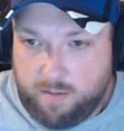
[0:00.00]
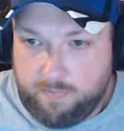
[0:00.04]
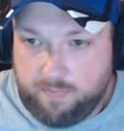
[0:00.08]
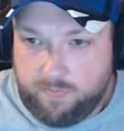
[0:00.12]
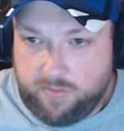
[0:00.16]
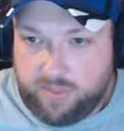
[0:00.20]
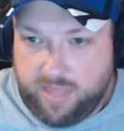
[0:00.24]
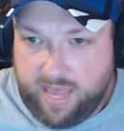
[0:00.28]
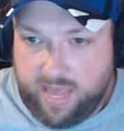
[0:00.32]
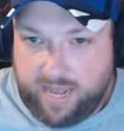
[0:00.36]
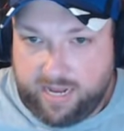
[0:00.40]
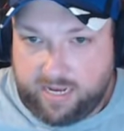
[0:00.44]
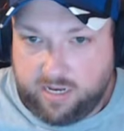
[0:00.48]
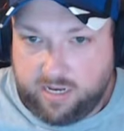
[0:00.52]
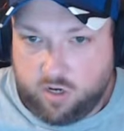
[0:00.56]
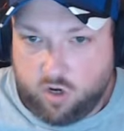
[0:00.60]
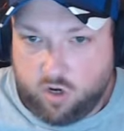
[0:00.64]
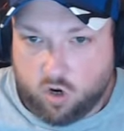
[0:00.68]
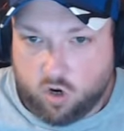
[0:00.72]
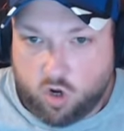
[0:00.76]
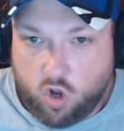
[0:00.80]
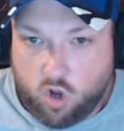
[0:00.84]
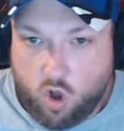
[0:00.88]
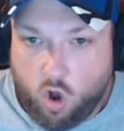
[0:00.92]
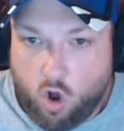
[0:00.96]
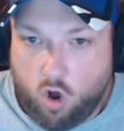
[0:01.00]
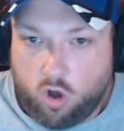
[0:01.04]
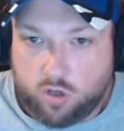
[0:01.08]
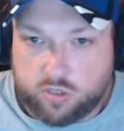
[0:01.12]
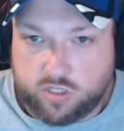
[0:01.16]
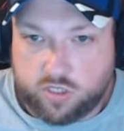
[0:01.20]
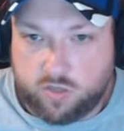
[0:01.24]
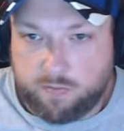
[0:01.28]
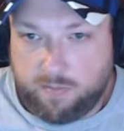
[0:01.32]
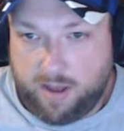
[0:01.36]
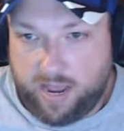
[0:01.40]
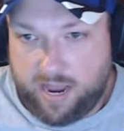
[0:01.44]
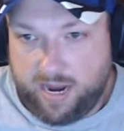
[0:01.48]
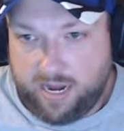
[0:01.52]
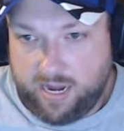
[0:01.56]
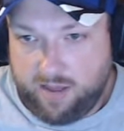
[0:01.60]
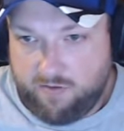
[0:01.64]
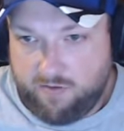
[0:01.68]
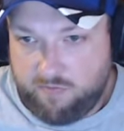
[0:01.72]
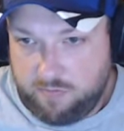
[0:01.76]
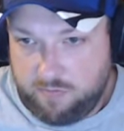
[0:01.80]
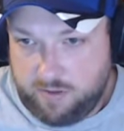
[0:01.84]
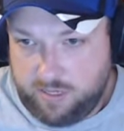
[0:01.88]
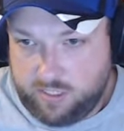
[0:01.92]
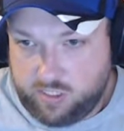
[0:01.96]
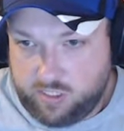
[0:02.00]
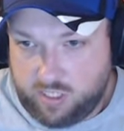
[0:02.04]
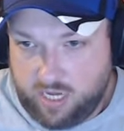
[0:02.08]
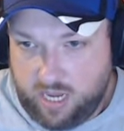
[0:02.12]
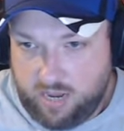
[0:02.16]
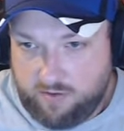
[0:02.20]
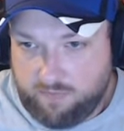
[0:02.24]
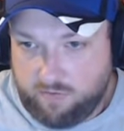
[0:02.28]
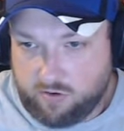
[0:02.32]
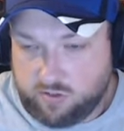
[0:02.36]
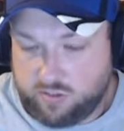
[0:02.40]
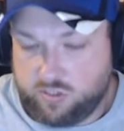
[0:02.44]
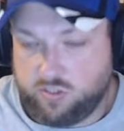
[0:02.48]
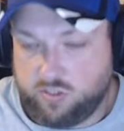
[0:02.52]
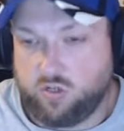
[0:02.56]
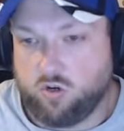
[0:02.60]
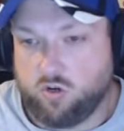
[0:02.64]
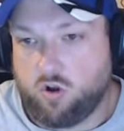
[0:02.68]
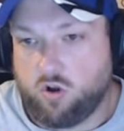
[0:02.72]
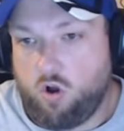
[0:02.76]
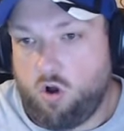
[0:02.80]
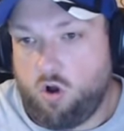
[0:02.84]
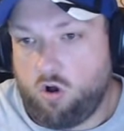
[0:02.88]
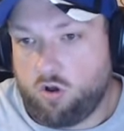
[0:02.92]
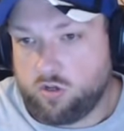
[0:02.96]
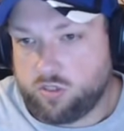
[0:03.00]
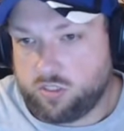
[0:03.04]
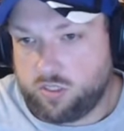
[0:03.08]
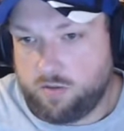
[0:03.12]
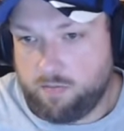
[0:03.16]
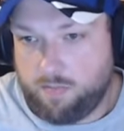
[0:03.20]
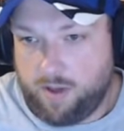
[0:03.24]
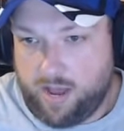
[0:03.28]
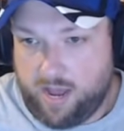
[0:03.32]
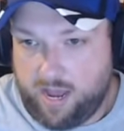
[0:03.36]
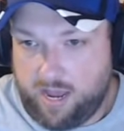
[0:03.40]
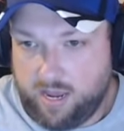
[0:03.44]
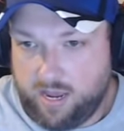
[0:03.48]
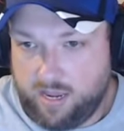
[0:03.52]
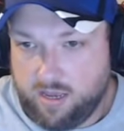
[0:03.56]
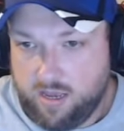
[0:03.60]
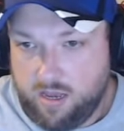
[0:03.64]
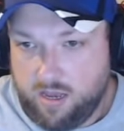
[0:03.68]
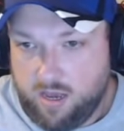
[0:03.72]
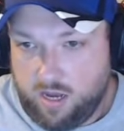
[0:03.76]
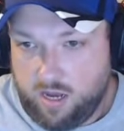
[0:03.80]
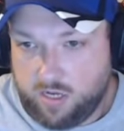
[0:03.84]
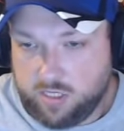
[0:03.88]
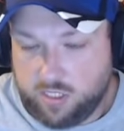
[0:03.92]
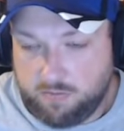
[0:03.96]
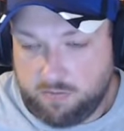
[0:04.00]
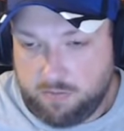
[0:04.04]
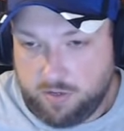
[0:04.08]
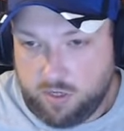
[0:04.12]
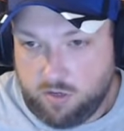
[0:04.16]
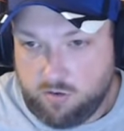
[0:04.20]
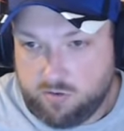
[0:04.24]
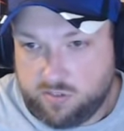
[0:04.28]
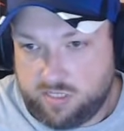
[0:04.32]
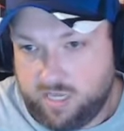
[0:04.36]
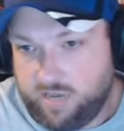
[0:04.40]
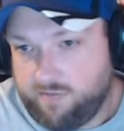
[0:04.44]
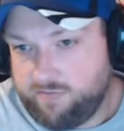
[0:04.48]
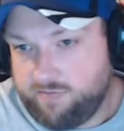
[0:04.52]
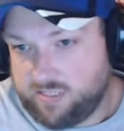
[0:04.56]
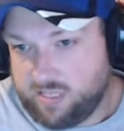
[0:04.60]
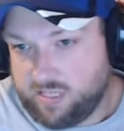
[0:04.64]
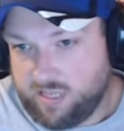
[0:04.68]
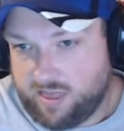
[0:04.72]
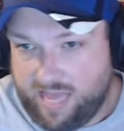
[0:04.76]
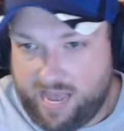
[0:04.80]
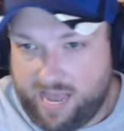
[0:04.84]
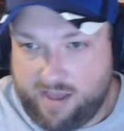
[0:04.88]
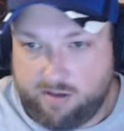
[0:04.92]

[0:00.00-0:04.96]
that your cost to buy an FPGA versus your cost to buy a GPU, say if it's